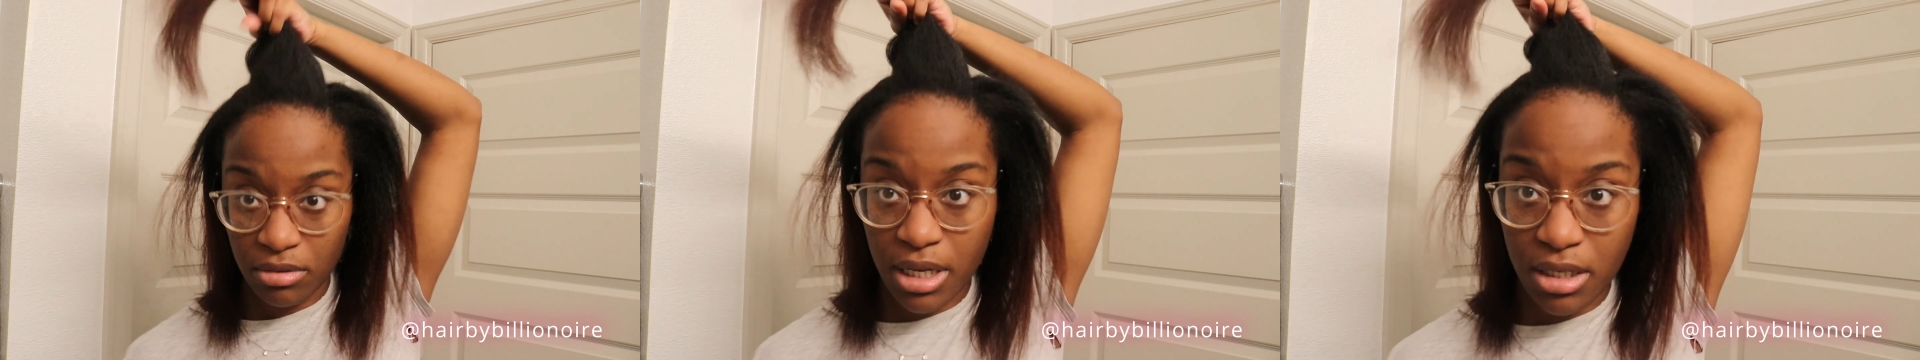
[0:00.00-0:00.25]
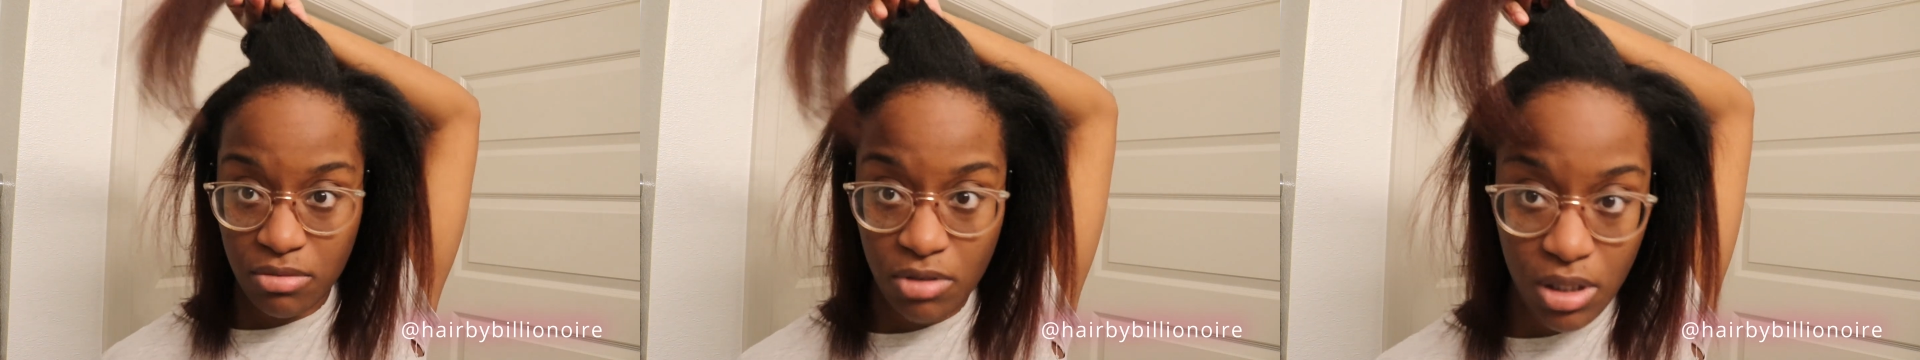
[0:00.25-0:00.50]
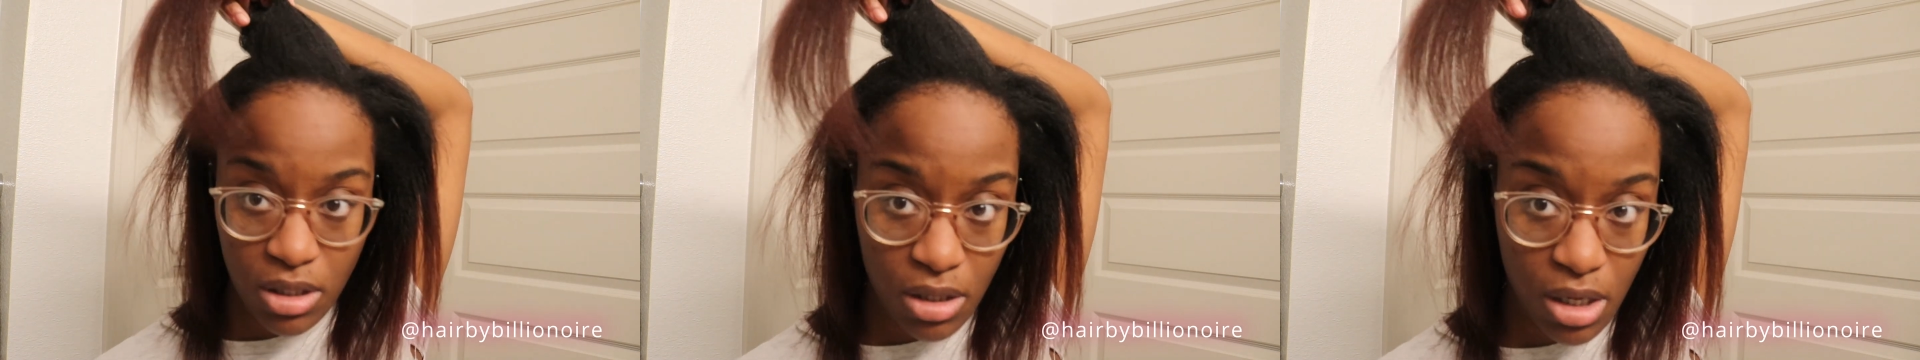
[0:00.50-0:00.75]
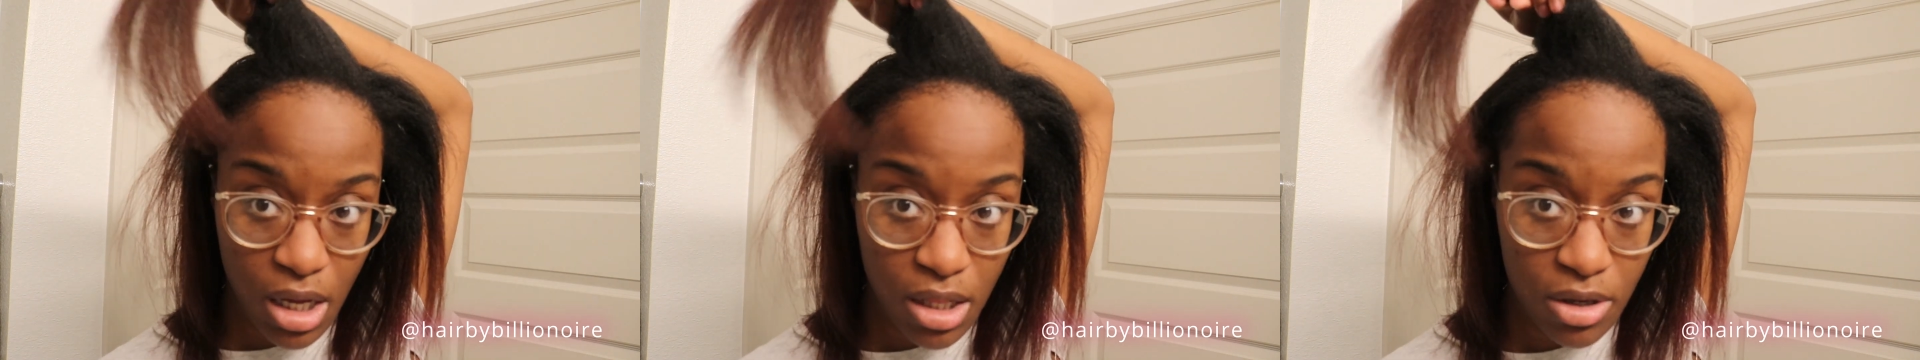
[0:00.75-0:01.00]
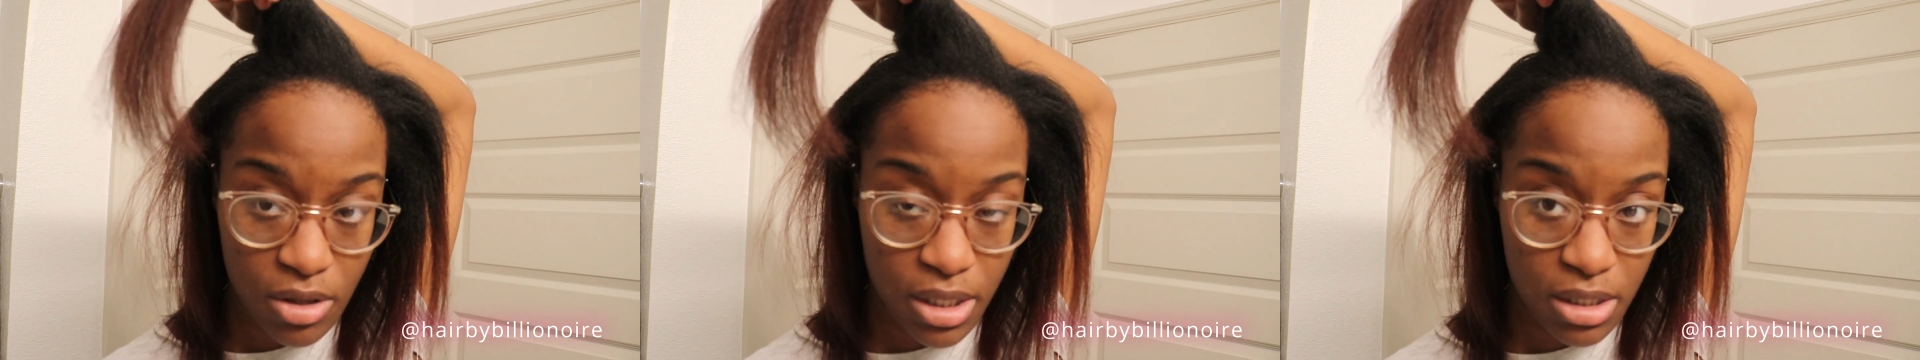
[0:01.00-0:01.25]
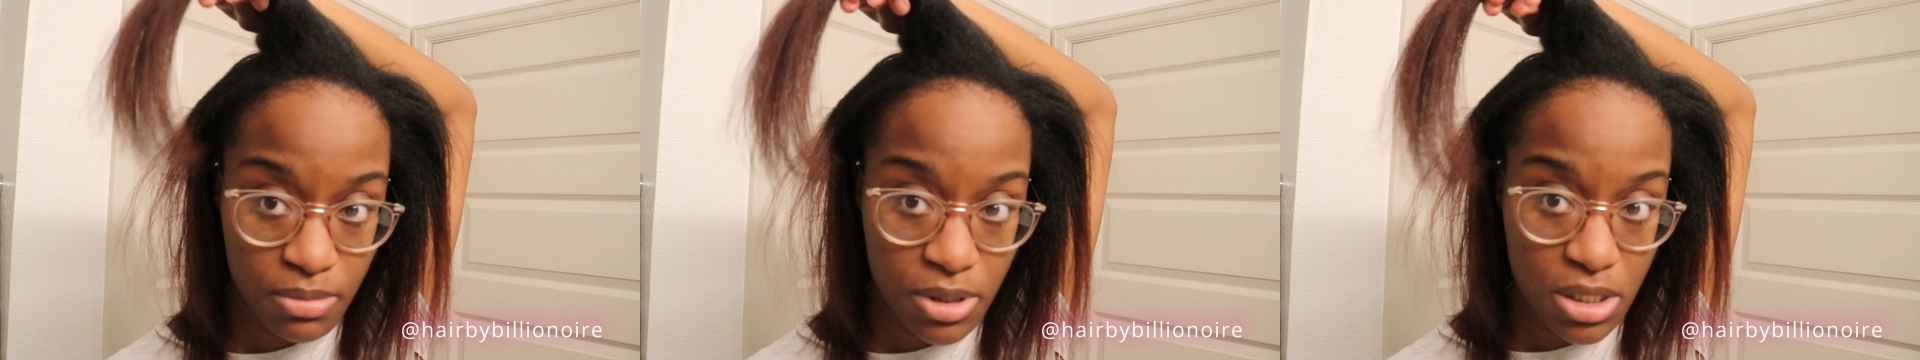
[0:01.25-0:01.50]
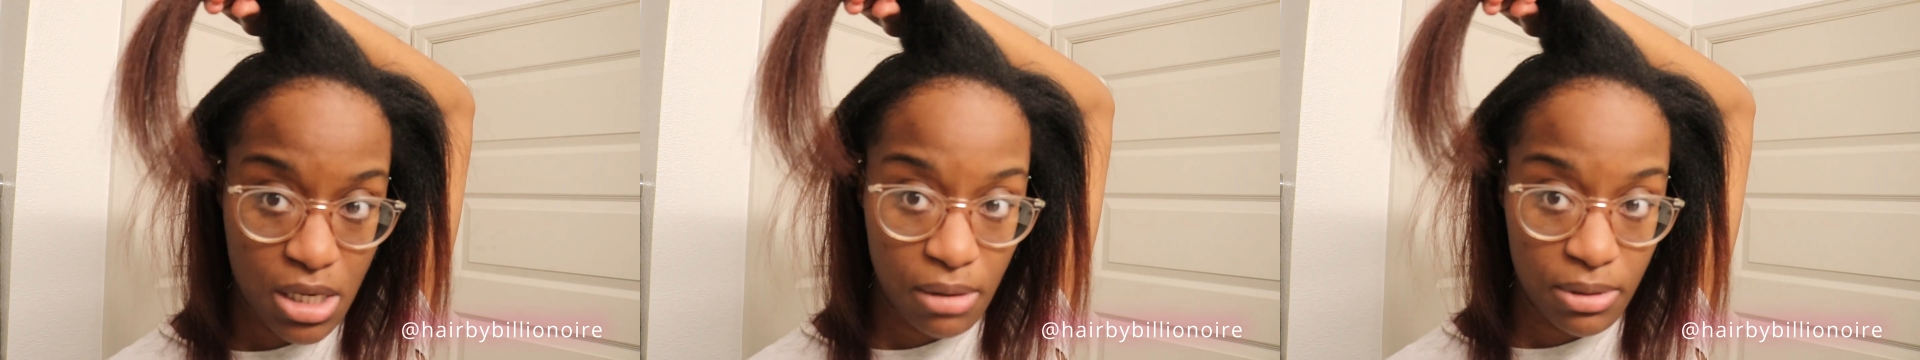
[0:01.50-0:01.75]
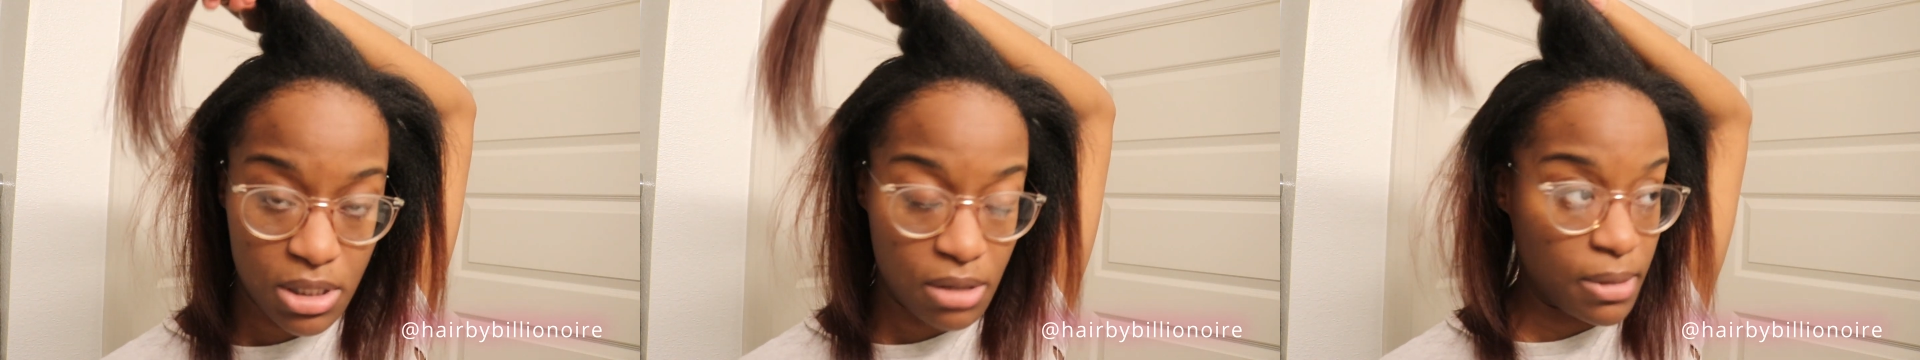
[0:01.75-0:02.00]
It's really the color that's been
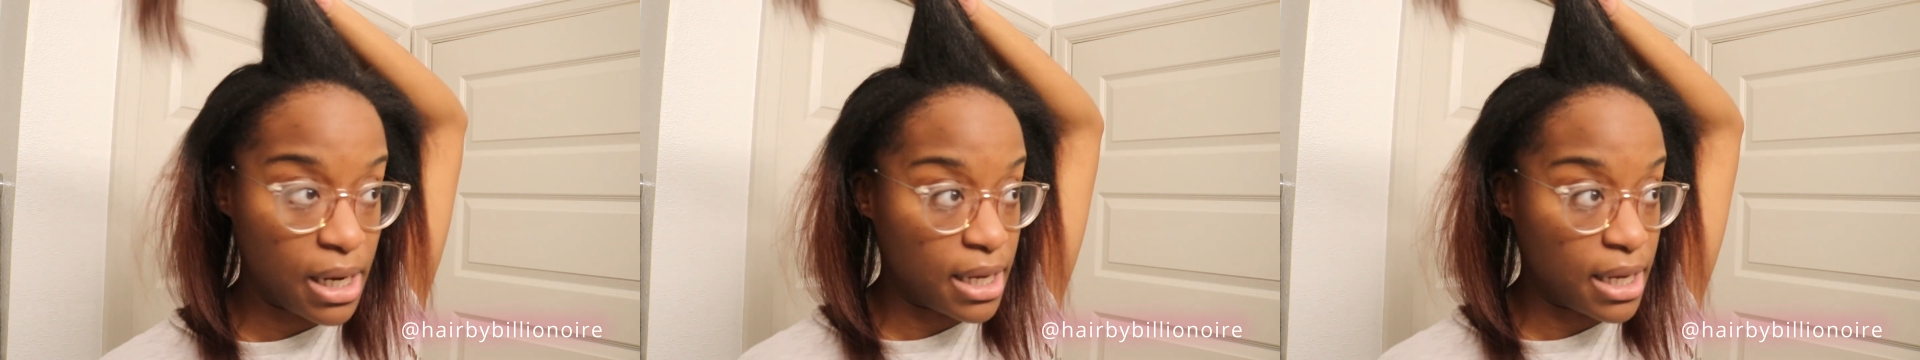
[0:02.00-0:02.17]
damaging my